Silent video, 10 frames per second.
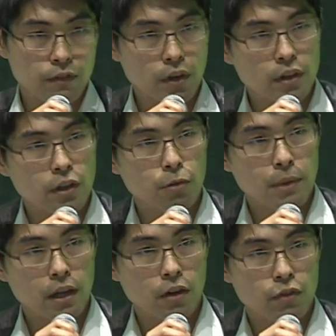very clear
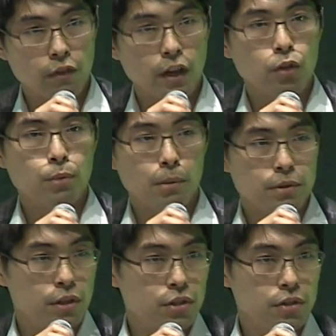manner for value
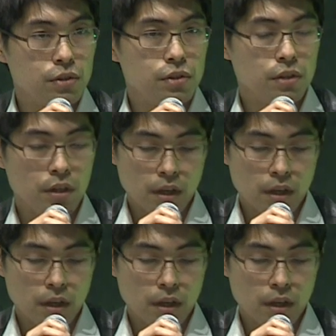propositions.